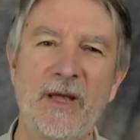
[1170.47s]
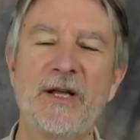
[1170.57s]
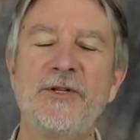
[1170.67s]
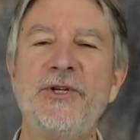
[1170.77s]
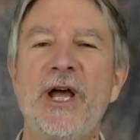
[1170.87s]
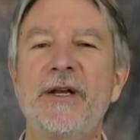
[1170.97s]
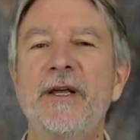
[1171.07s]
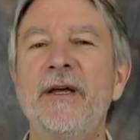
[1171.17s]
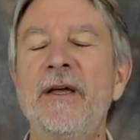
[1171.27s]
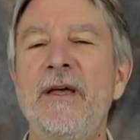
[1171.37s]

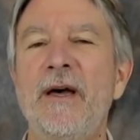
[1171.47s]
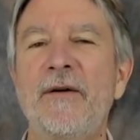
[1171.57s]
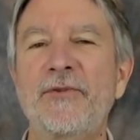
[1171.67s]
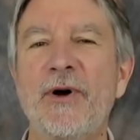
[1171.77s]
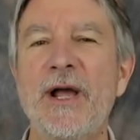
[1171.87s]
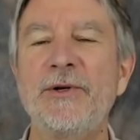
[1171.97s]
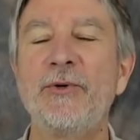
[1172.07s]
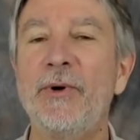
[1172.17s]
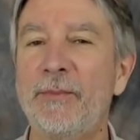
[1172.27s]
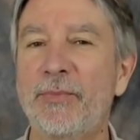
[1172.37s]
agenda of trying
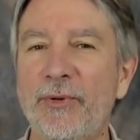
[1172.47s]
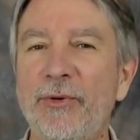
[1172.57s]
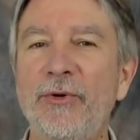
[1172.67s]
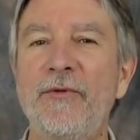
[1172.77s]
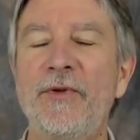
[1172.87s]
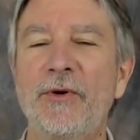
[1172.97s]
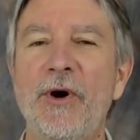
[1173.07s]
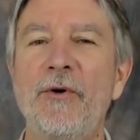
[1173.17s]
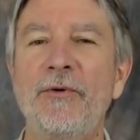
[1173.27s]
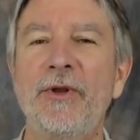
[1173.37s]
to improve your
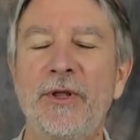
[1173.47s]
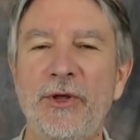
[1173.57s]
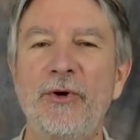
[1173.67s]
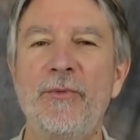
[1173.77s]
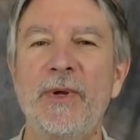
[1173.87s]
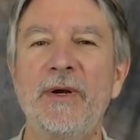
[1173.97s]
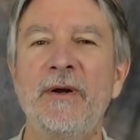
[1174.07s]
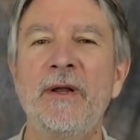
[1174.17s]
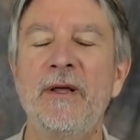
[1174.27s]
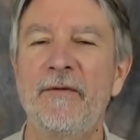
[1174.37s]
own
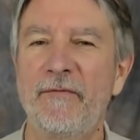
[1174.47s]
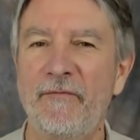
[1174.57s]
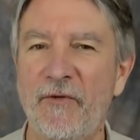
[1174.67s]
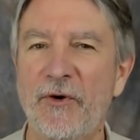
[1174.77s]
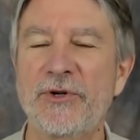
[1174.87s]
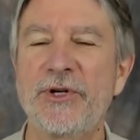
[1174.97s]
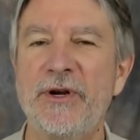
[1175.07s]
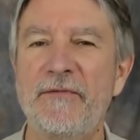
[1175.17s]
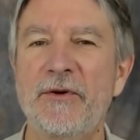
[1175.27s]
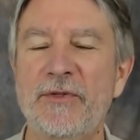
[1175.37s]
human version
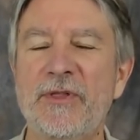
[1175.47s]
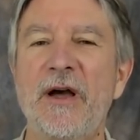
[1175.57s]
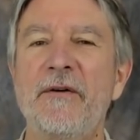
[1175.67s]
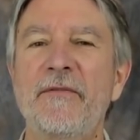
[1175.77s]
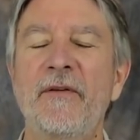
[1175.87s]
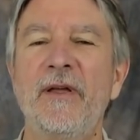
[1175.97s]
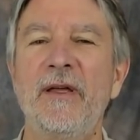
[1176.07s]
of yourself,